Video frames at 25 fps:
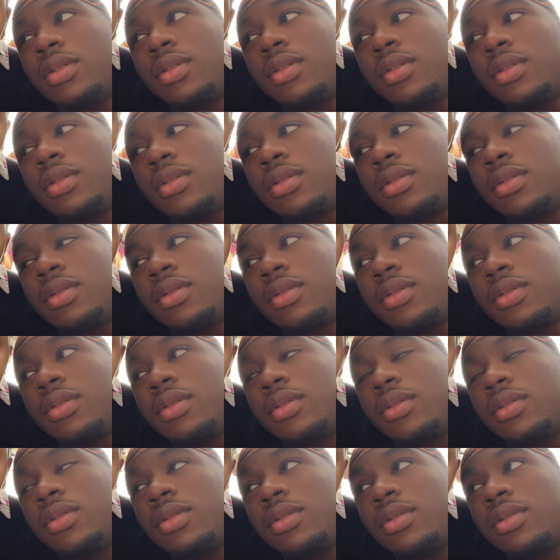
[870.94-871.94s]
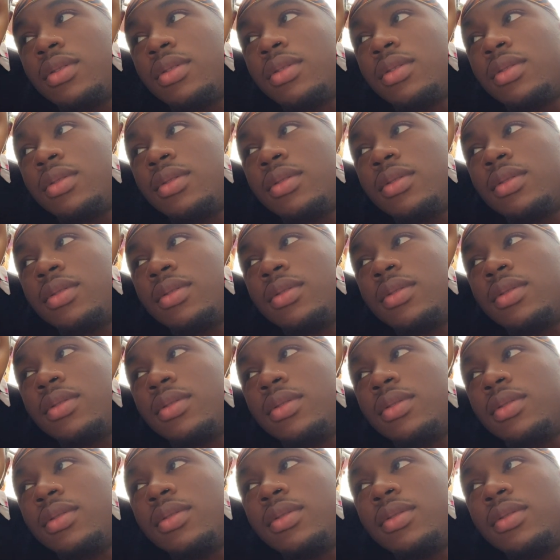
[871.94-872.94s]

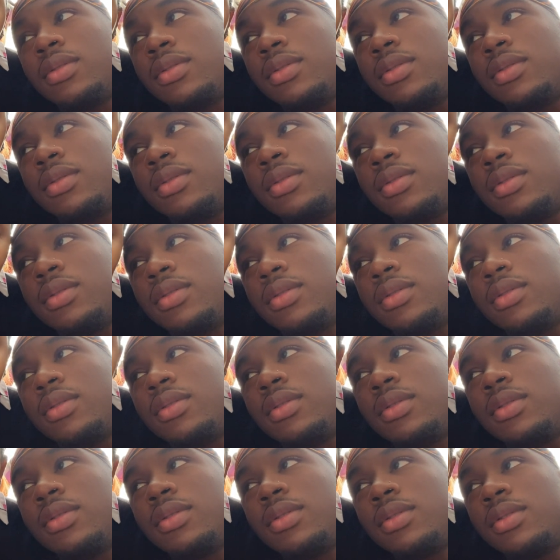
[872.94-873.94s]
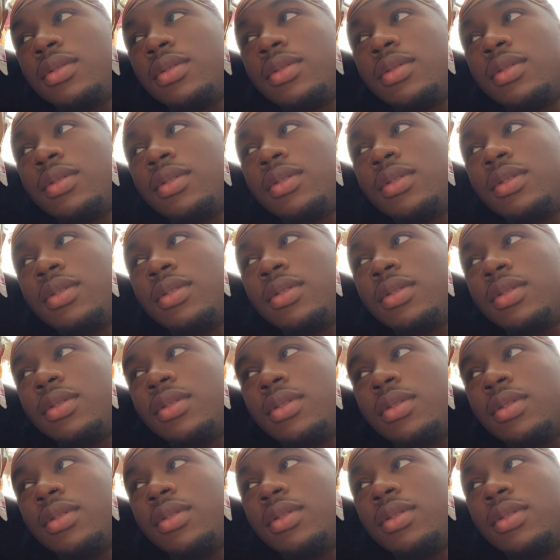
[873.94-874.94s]

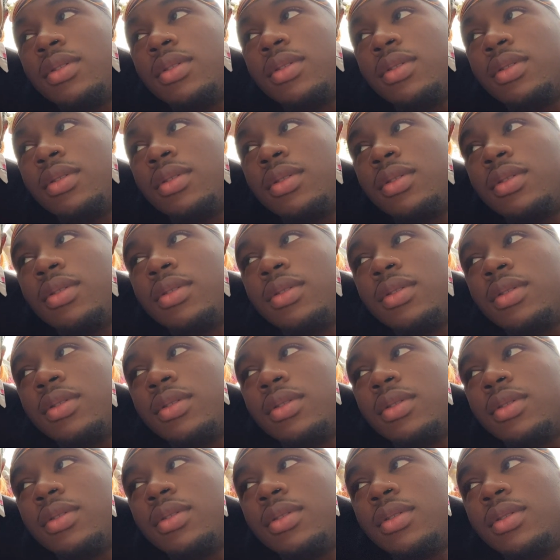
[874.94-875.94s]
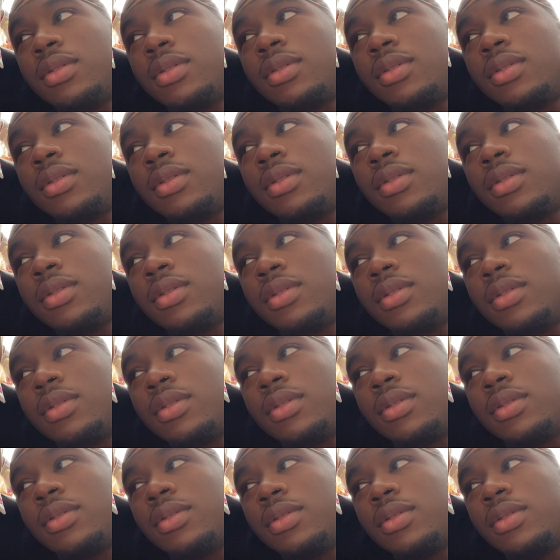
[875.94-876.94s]

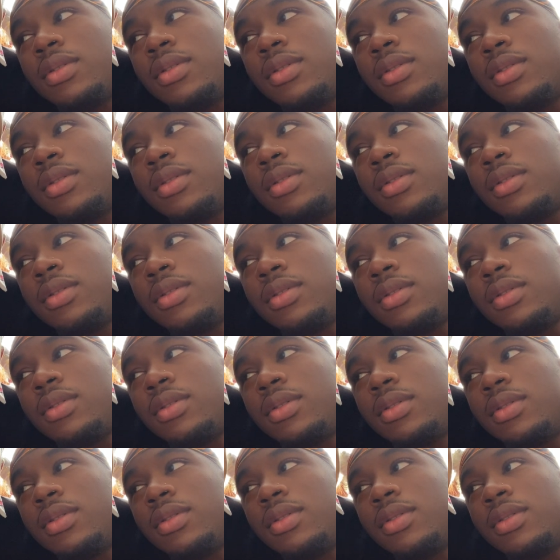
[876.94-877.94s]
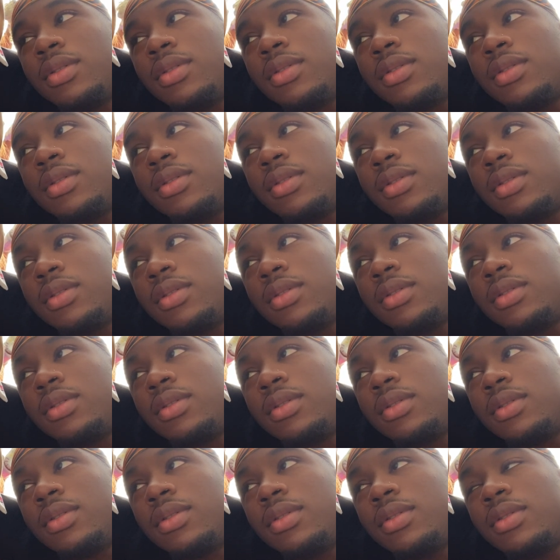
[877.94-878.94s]
No words are spoken by the person on screen.